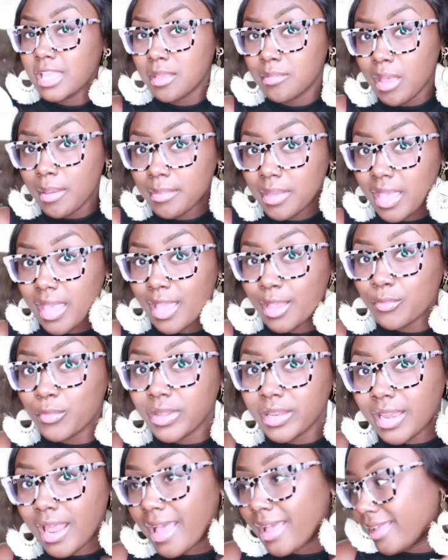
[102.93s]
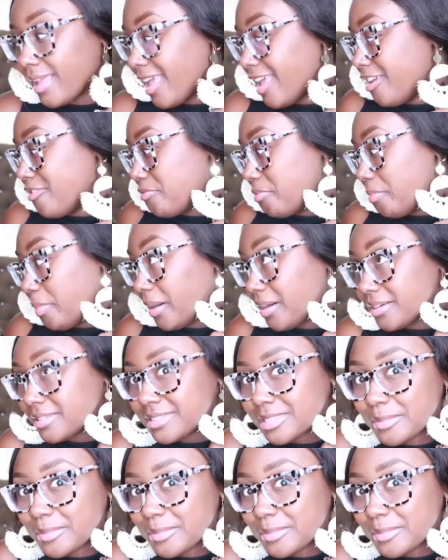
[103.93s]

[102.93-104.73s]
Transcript: in my bag when i gave birth